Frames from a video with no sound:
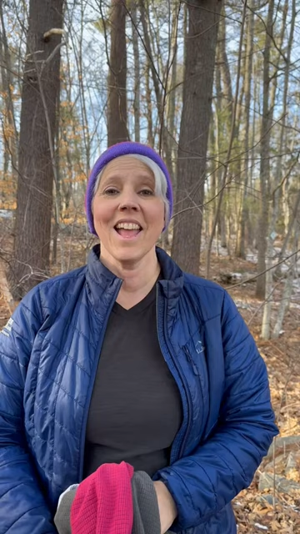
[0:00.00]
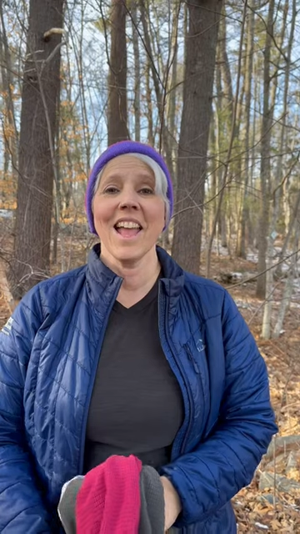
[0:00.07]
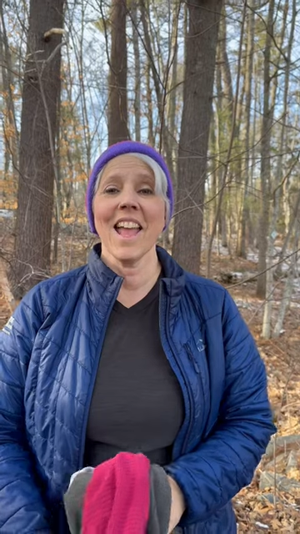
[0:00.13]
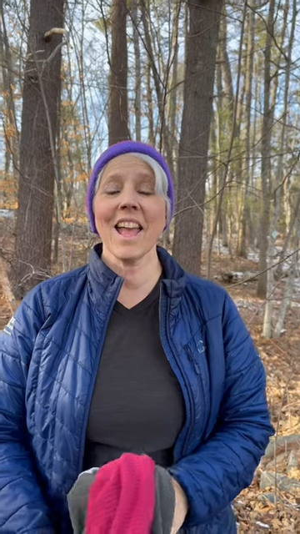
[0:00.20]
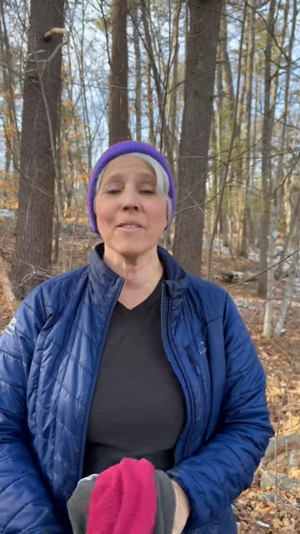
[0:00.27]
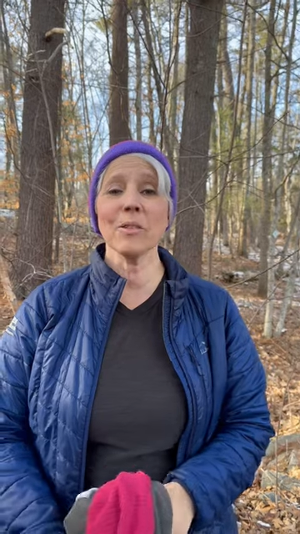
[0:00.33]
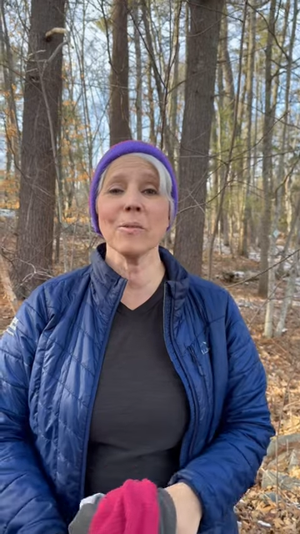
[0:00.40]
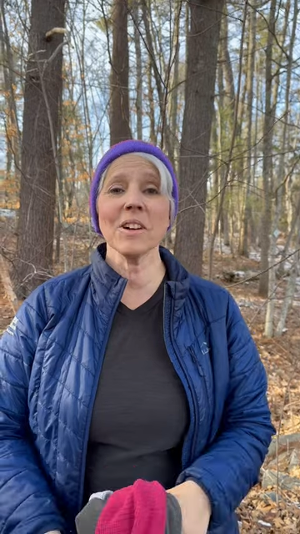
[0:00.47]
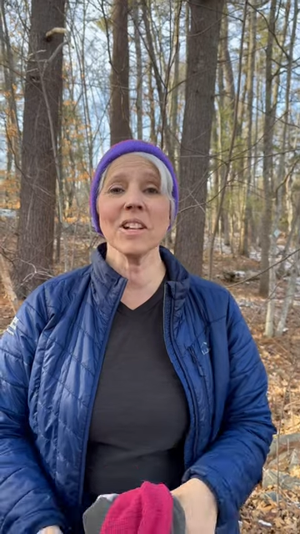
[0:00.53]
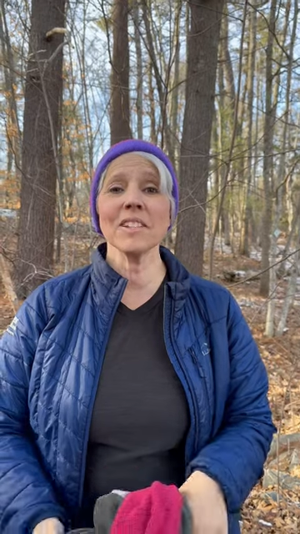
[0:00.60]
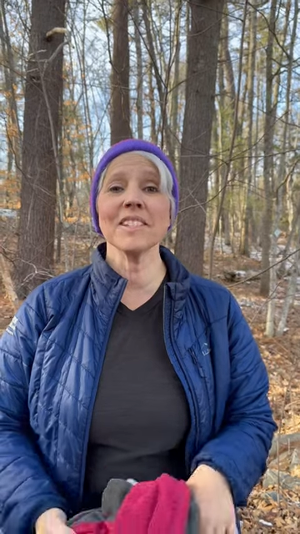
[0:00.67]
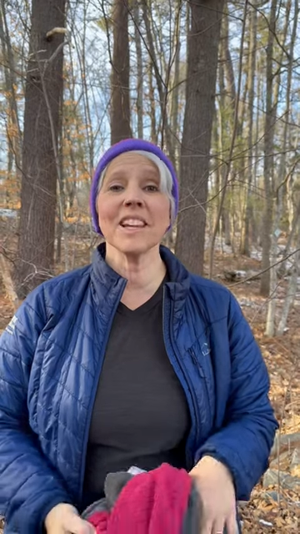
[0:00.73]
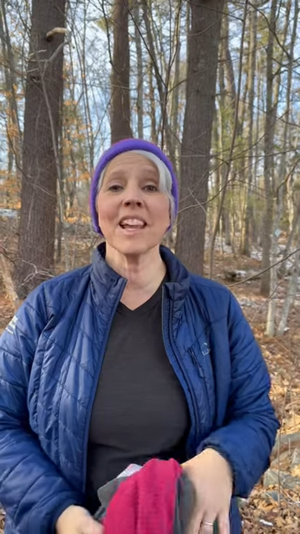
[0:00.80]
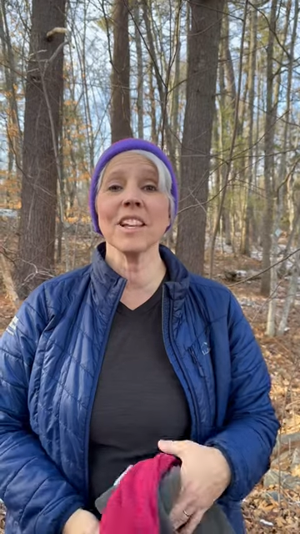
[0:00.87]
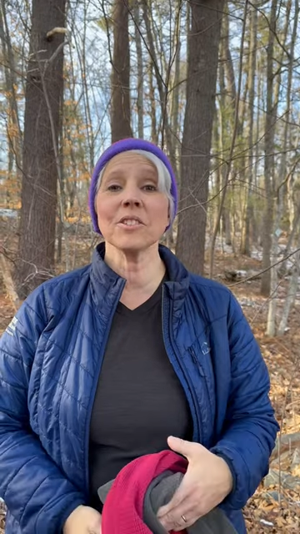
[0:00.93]
Hey
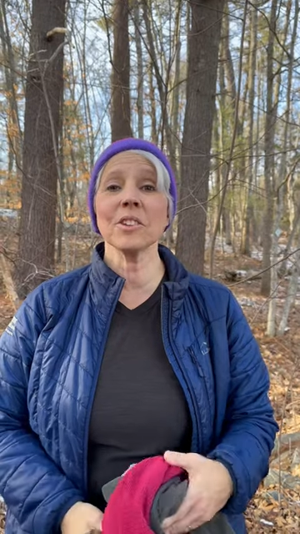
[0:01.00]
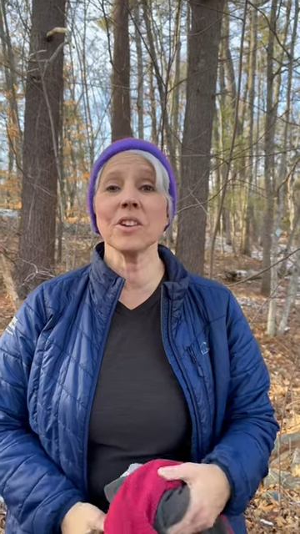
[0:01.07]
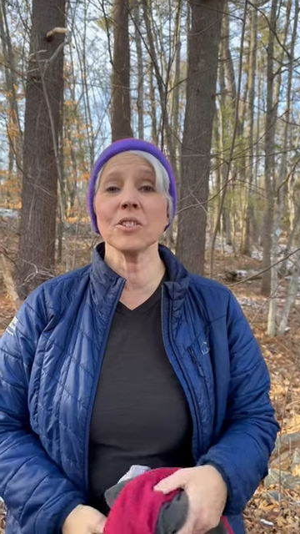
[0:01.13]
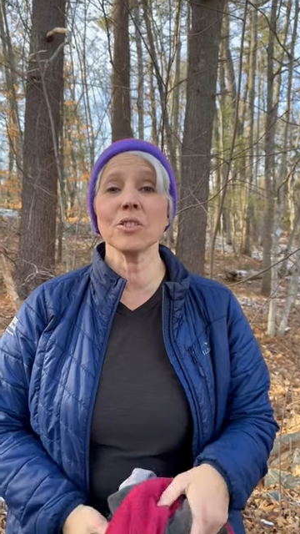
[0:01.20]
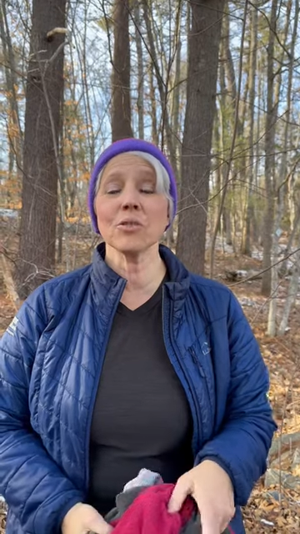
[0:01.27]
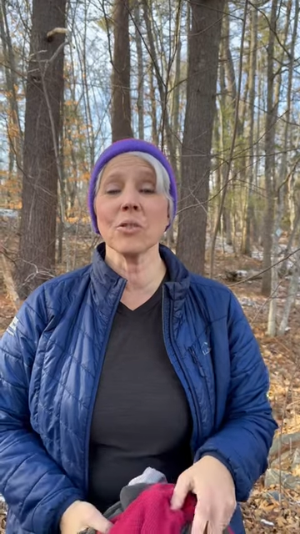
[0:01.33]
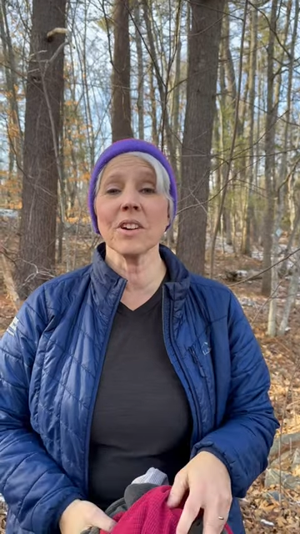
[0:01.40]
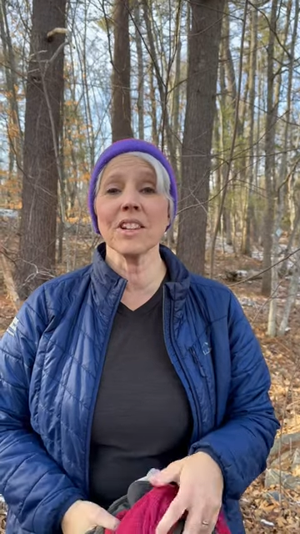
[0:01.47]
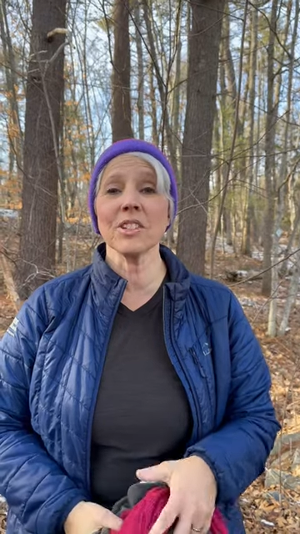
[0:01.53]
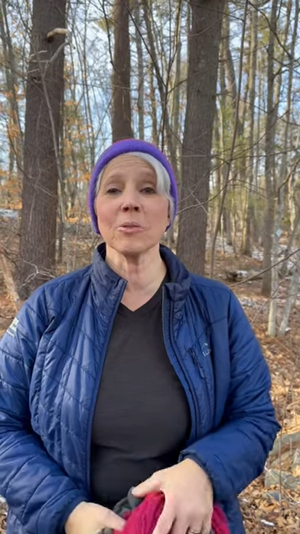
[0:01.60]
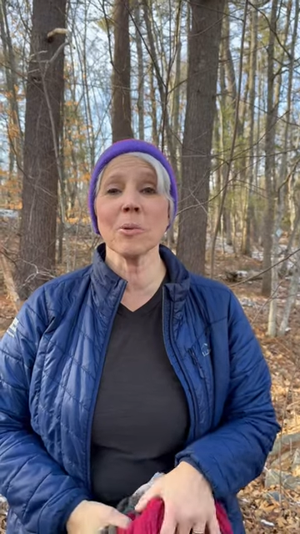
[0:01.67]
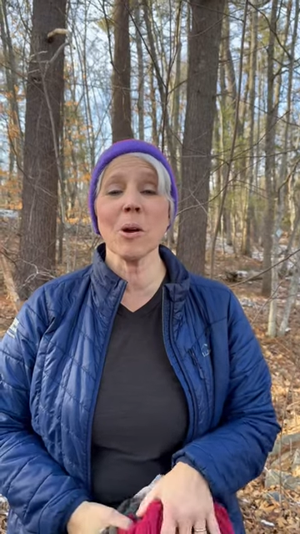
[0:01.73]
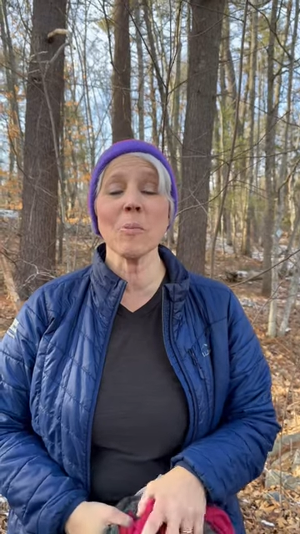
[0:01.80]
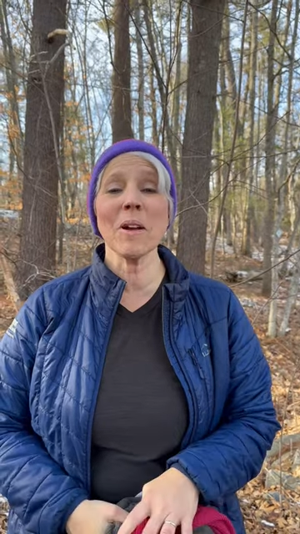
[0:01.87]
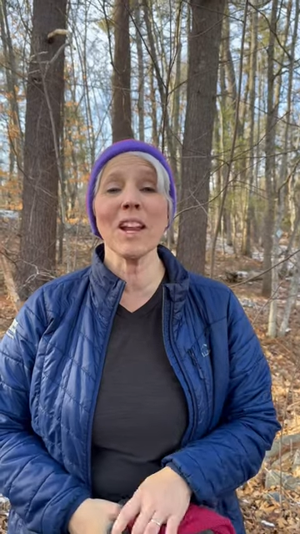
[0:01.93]
everyone, today's gear short
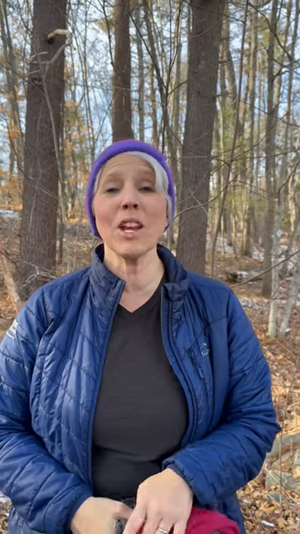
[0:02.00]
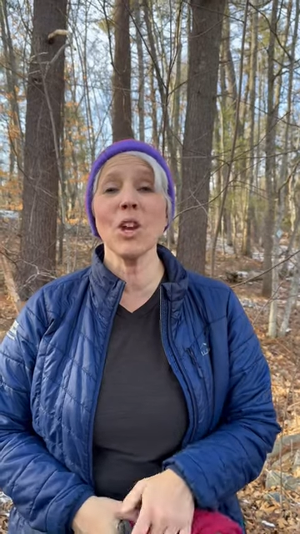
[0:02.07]
is about my